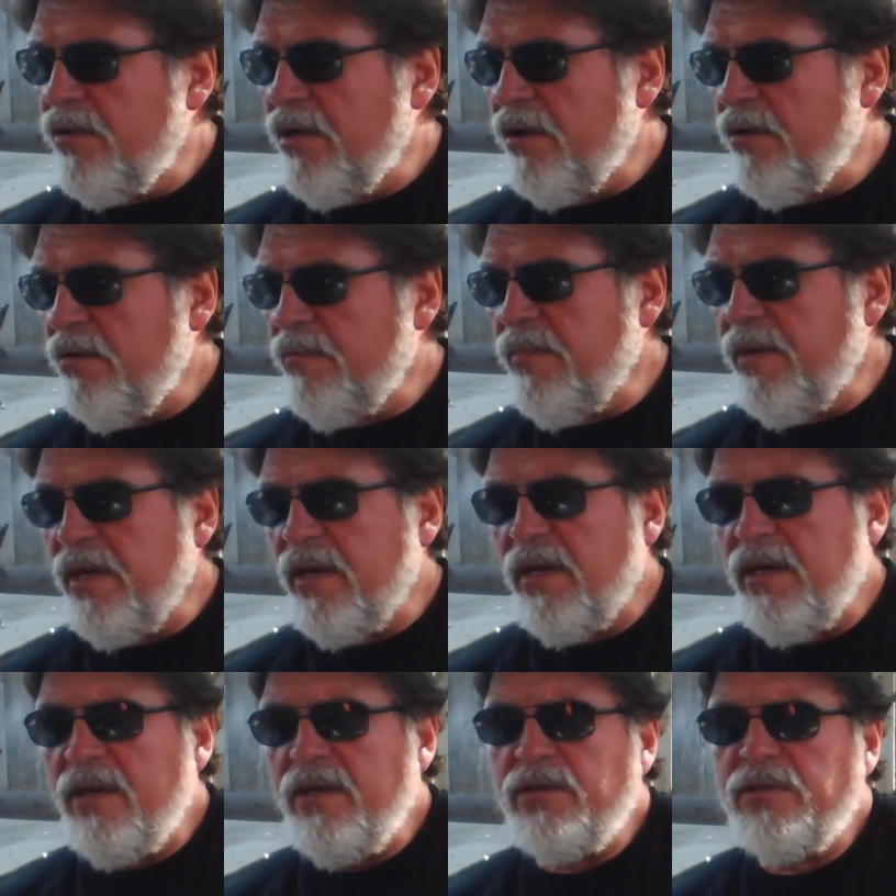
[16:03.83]
There would
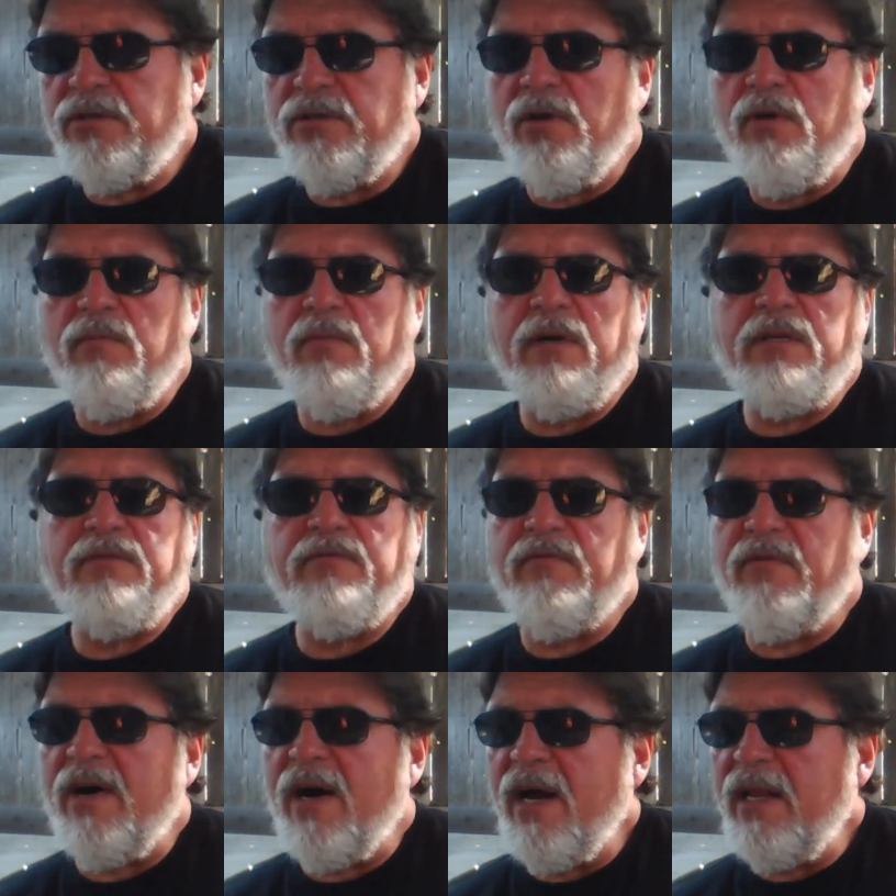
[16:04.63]
be so much
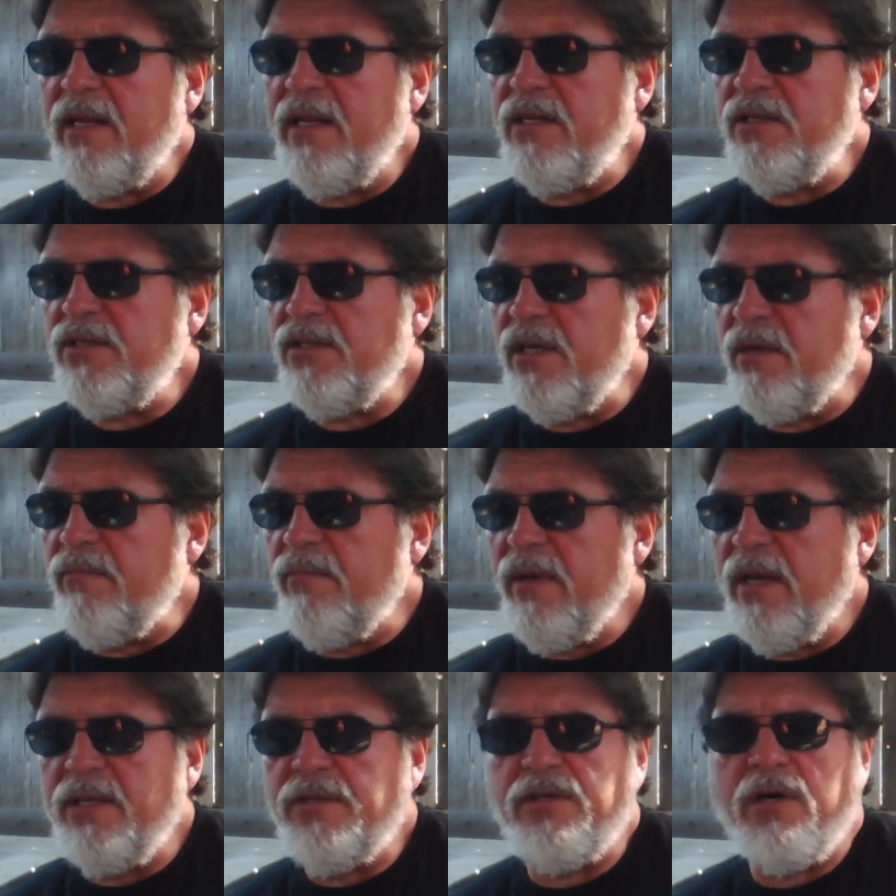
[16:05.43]
violence that
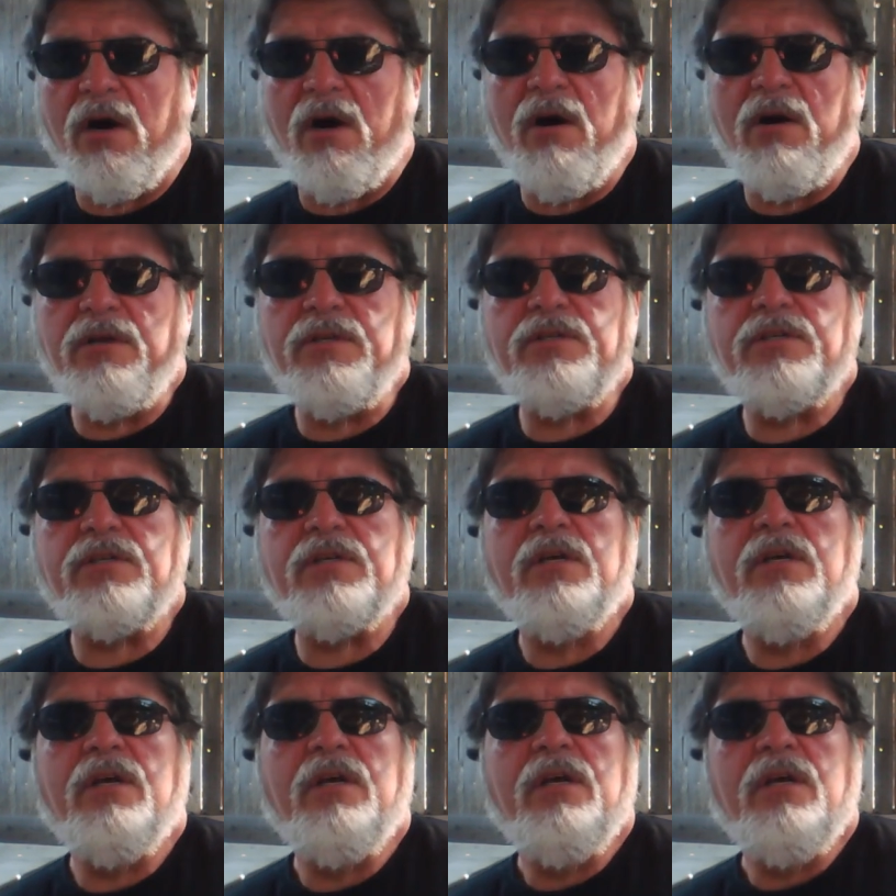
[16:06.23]
men's hearts